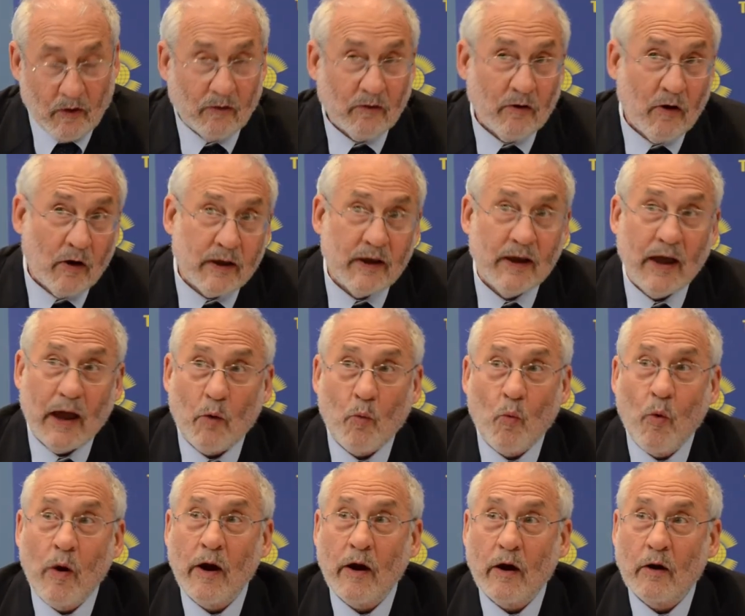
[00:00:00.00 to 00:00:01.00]
looking at
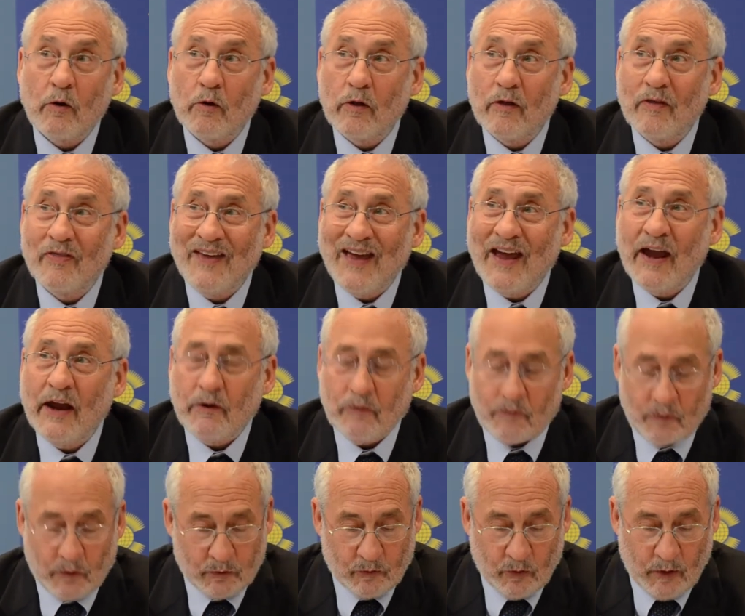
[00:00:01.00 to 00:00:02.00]
where the aid
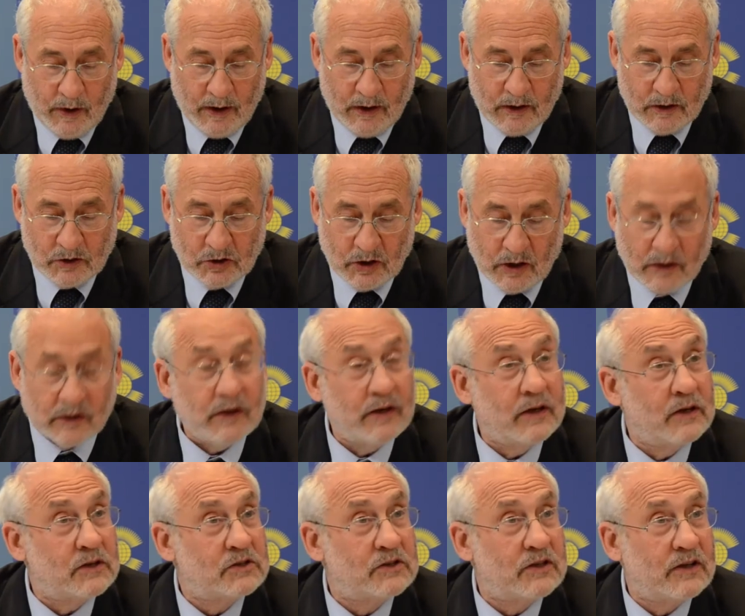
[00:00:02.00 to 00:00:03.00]
for trade agenda
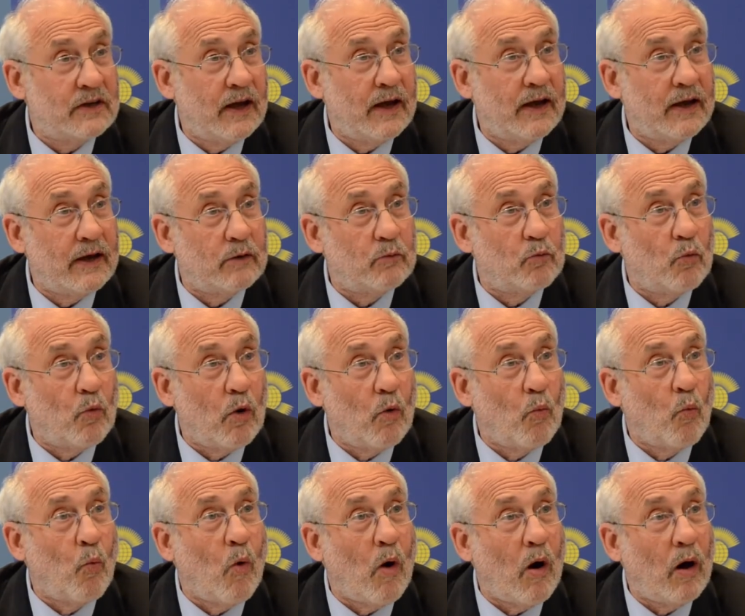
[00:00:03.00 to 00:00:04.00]
is today and
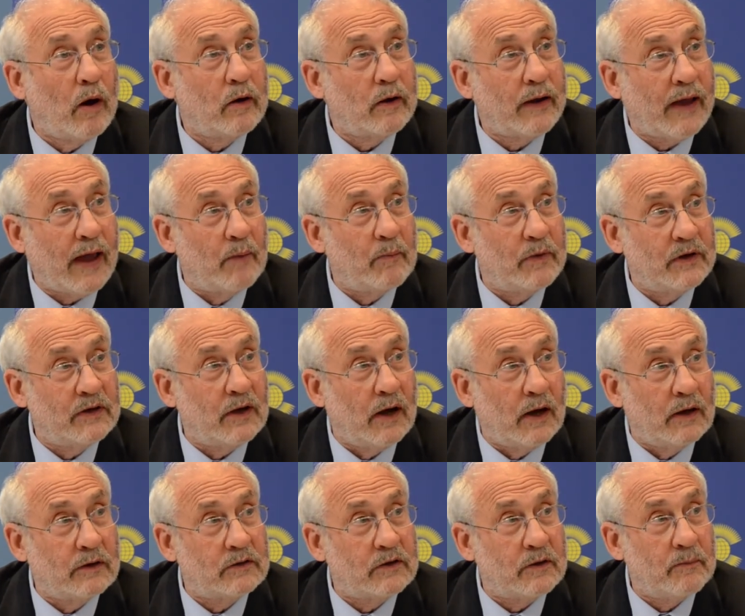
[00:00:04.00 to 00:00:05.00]
what can be
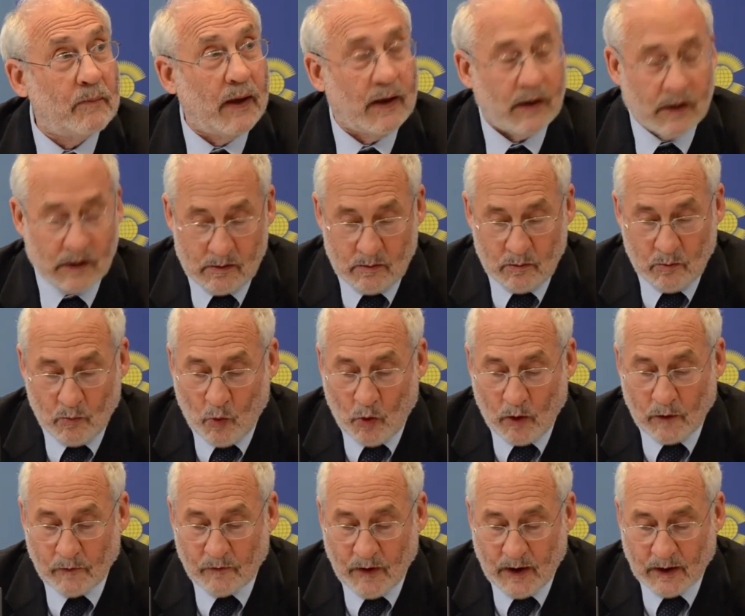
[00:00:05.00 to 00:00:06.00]
done to make it more
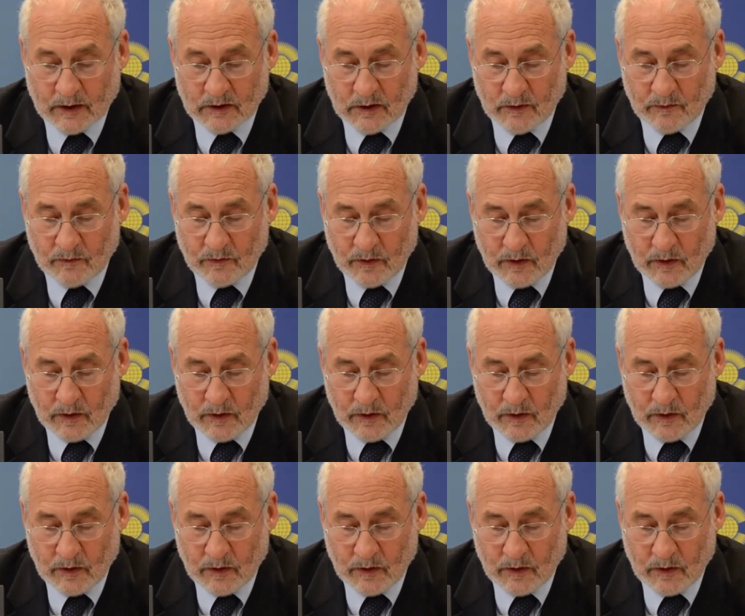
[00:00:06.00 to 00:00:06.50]
effective.